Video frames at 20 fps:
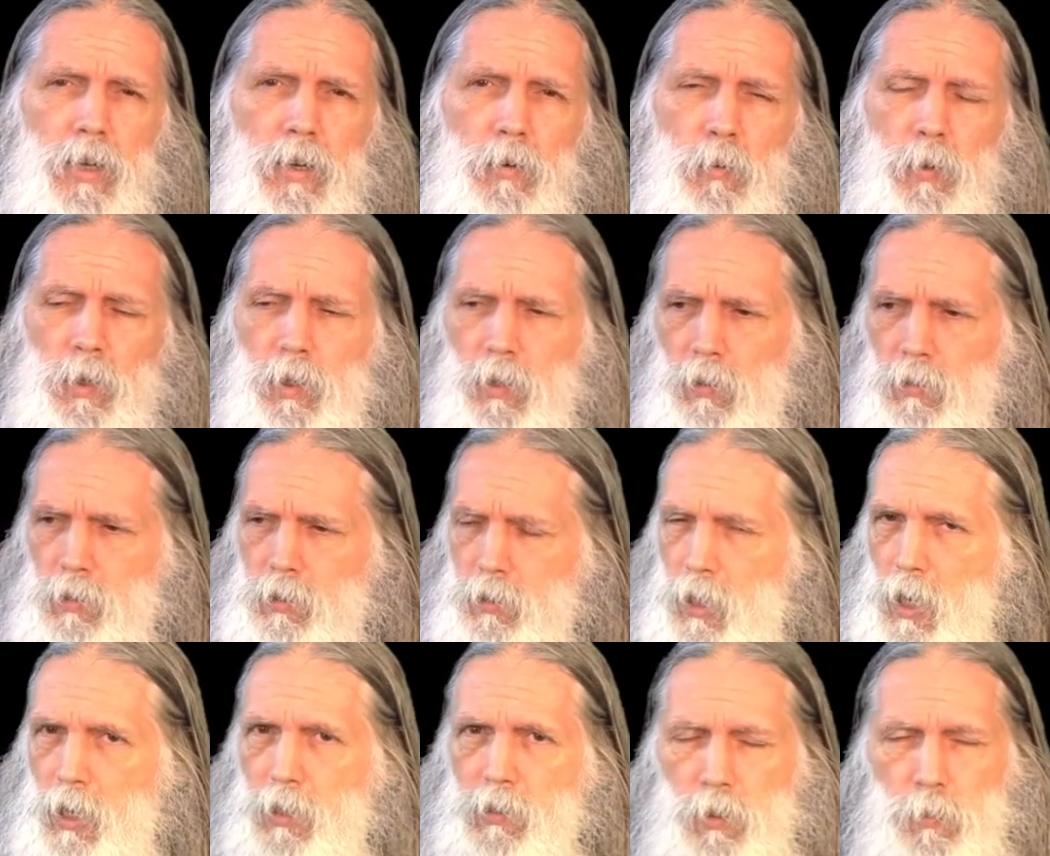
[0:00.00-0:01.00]
where
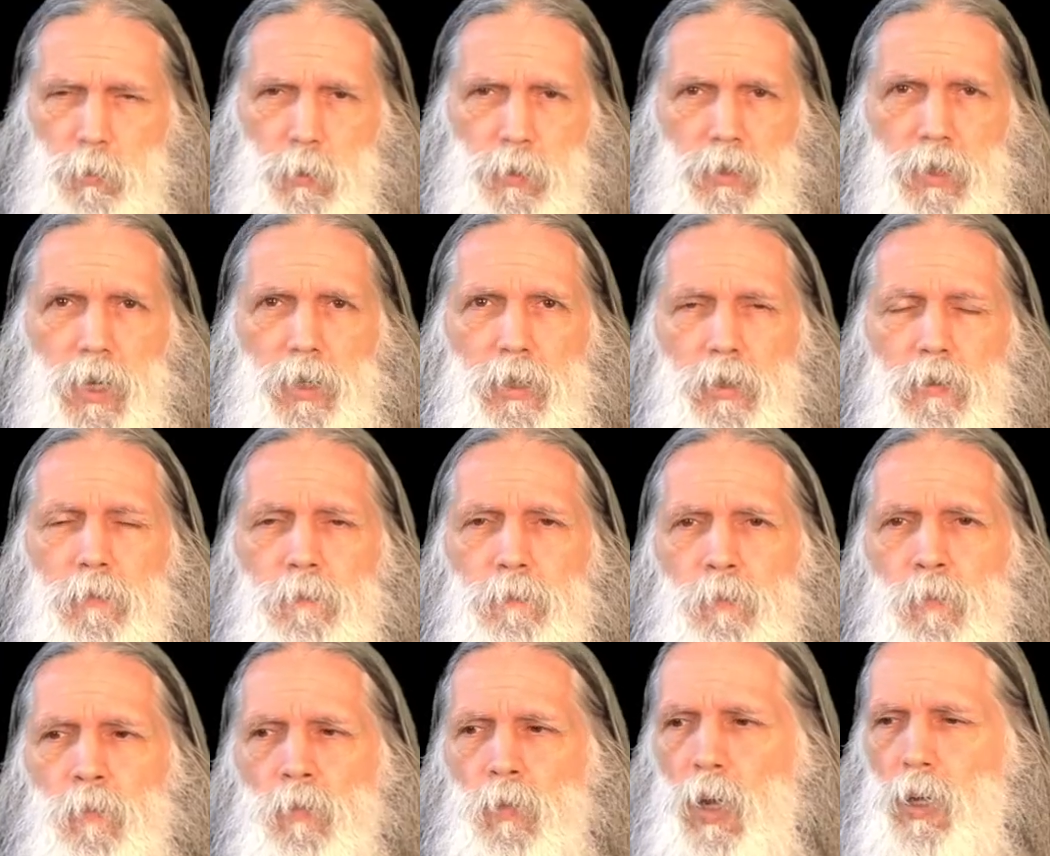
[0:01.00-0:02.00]
slides are presented,
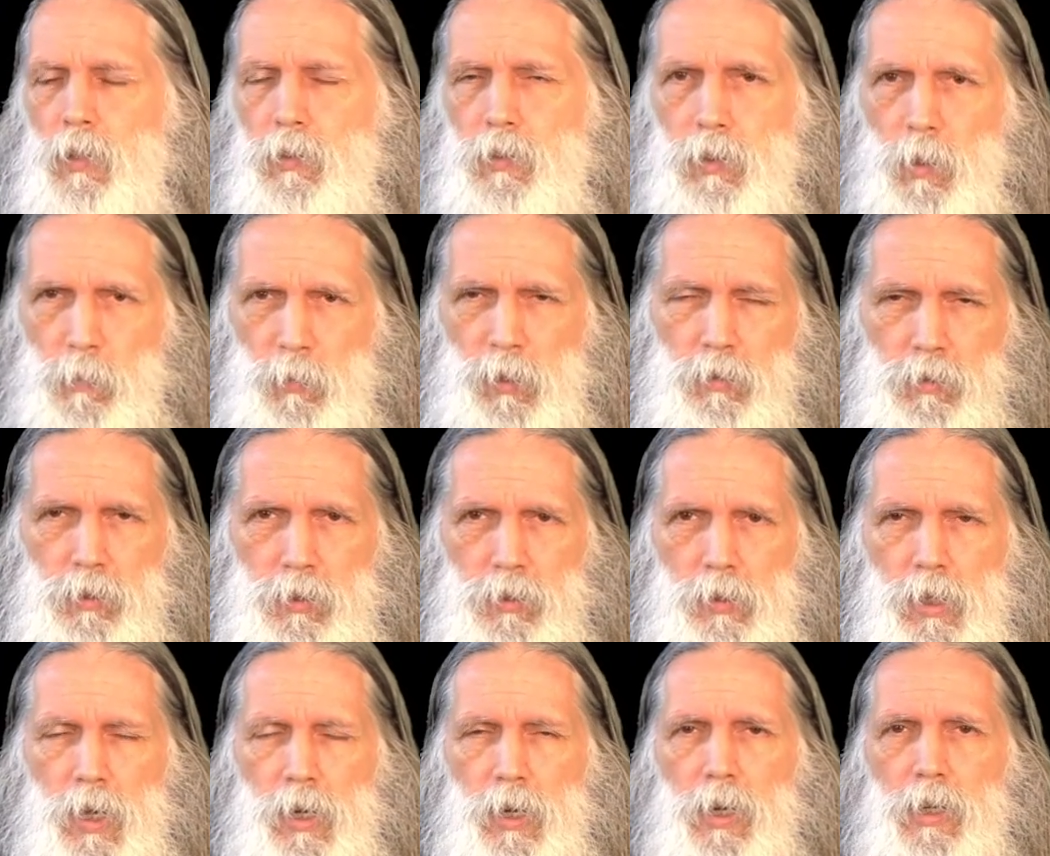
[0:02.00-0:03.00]
and some of those
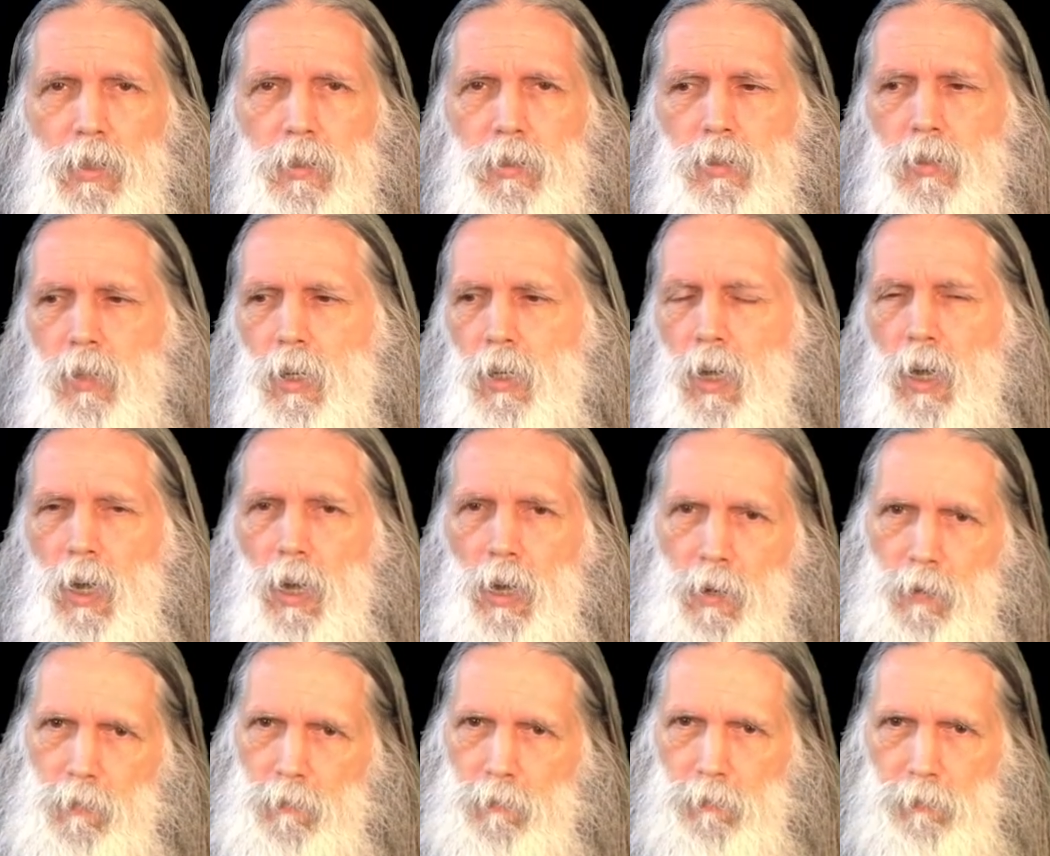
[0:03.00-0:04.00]
slides
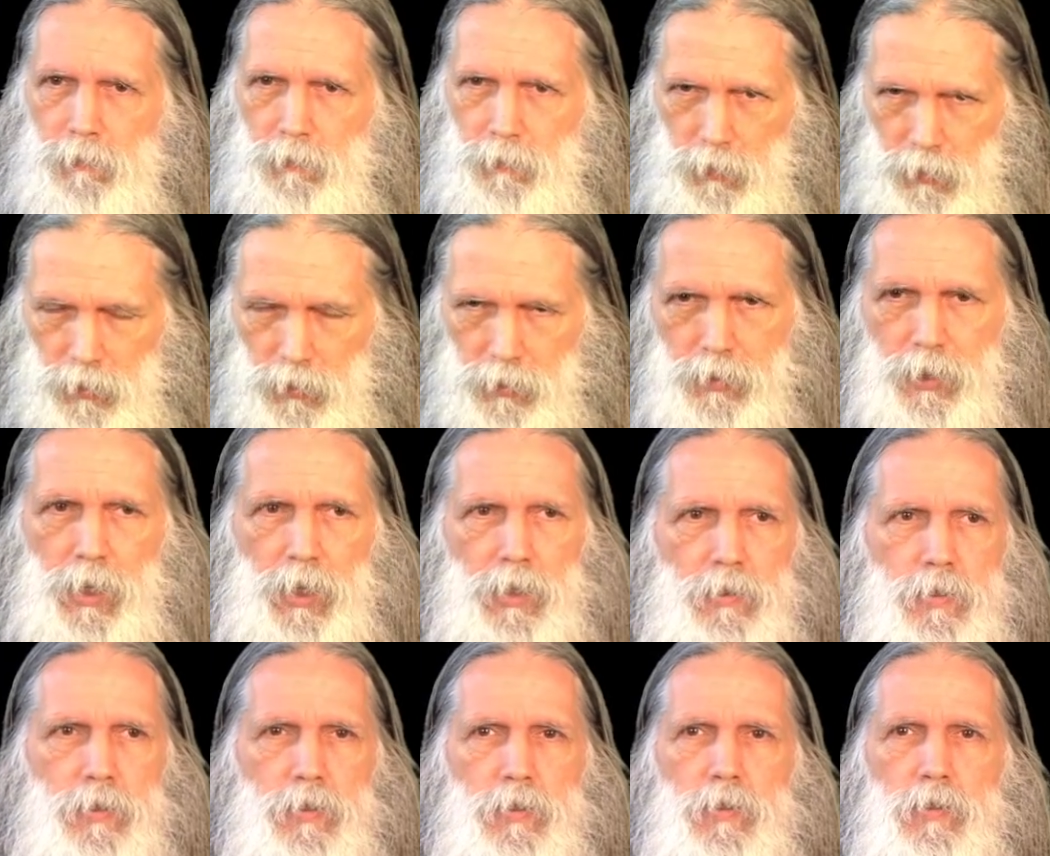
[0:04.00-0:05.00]
have
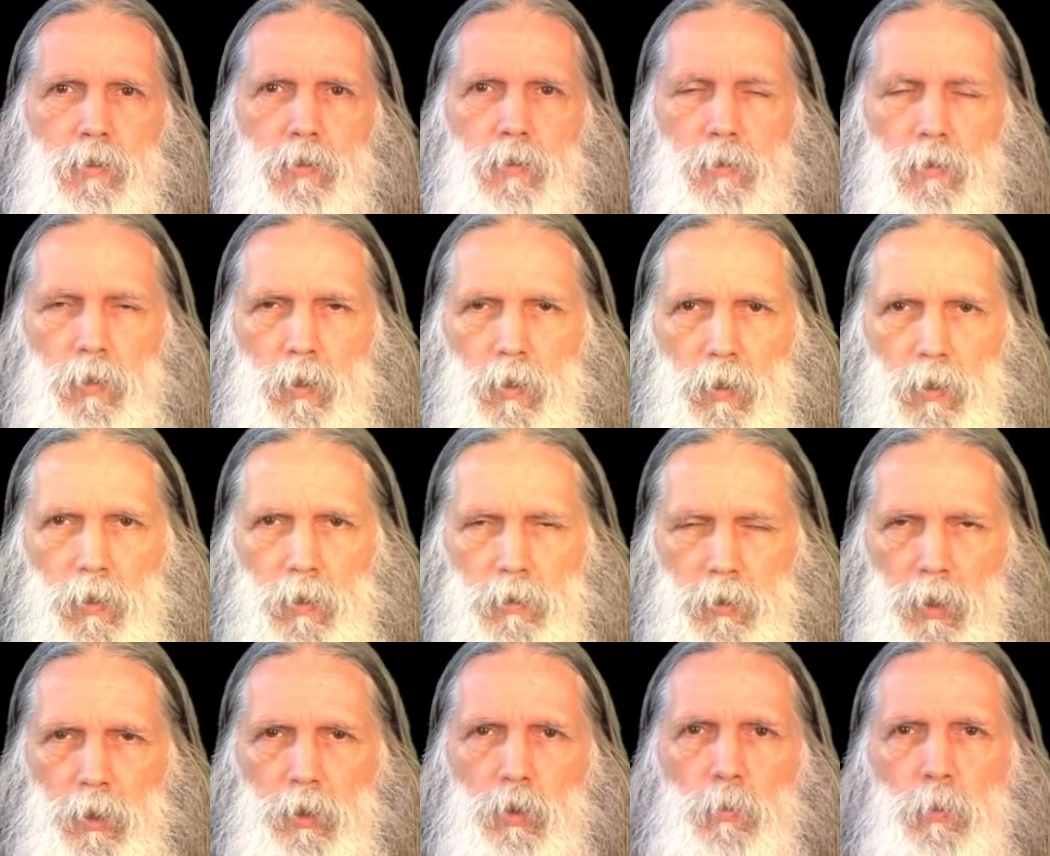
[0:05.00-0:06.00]
intense uh,
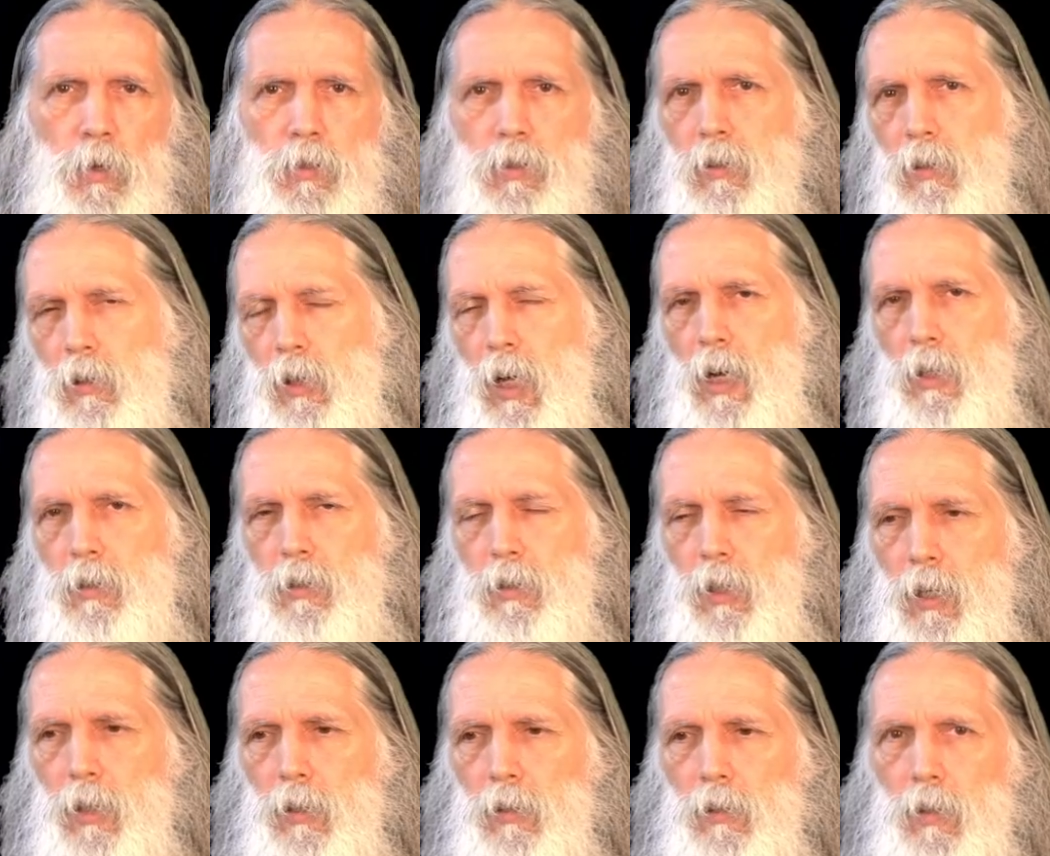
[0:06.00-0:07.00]
psycho-emotional
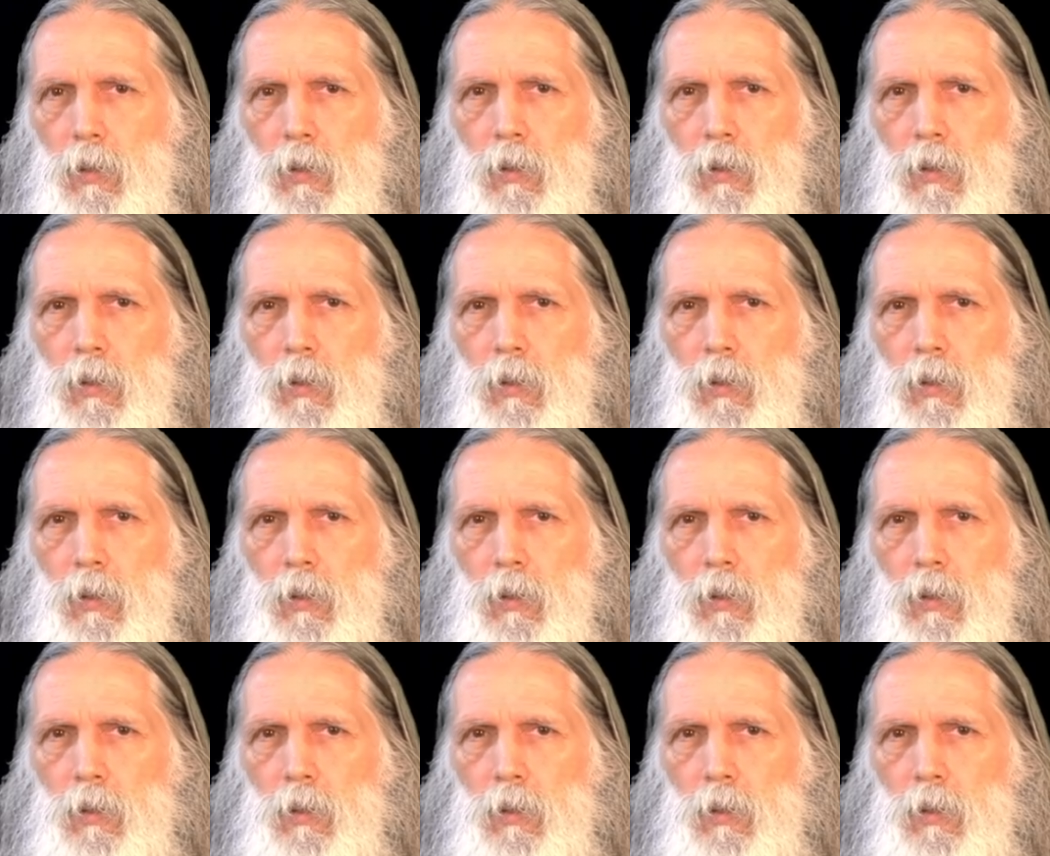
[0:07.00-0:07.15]
content,